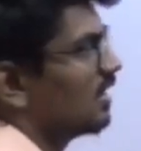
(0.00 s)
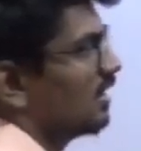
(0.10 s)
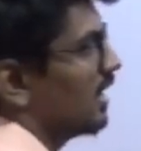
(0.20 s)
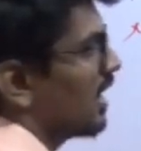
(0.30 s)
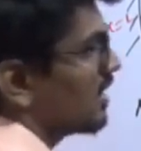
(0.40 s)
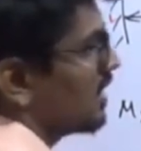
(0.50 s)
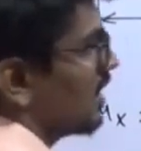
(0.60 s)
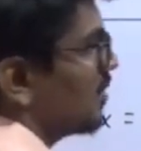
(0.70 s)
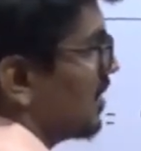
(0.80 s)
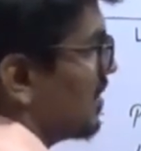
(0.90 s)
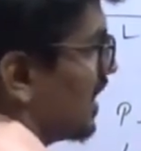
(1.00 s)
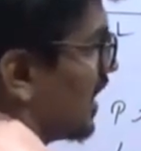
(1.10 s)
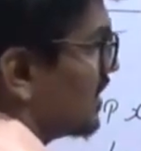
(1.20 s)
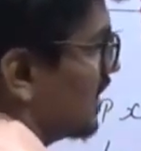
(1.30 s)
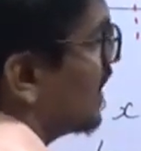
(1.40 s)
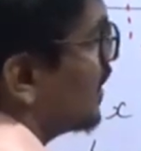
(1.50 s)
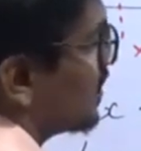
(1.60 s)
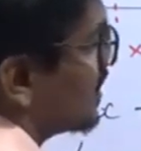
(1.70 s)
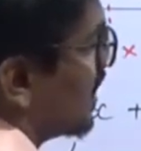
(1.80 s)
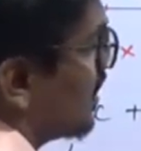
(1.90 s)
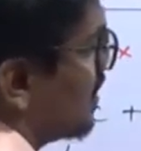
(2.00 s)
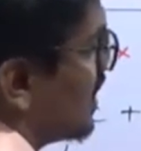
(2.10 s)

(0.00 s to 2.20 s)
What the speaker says: Theta is nothing but by Castigliano's theorem.